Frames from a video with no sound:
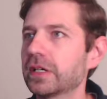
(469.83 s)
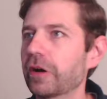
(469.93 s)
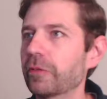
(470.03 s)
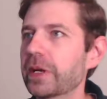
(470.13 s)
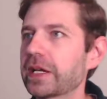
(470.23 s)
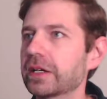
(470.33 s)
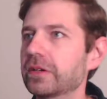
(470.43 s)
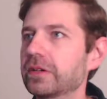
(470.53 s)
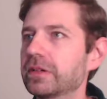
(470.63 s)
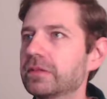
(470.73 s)
I will make a
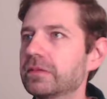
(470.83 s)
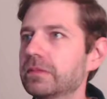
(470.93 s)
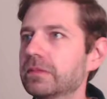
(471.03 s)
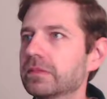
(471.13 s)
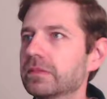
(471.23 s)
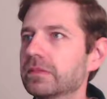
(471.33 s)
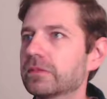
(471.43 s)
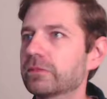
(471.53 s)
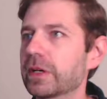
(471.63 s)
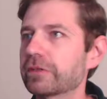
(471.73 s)

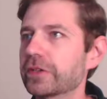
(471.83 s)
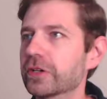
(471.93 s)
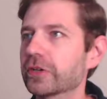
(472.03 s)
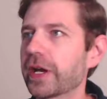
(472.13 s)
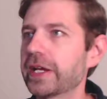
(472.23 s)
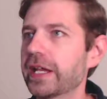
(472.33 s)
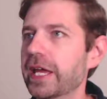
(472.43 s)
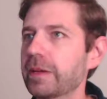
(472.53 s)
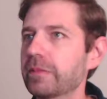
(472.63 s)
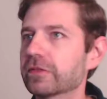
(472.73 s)
make for you a great
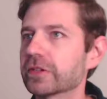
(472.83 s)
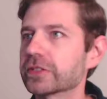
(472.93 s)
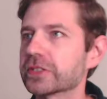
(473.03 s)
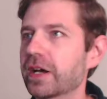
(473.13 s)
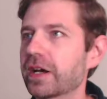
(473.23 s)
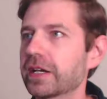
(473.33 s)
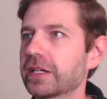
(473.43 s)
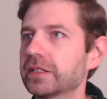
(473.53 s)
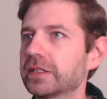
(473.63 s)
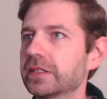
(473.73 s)
name, verse
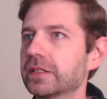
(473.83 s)
9.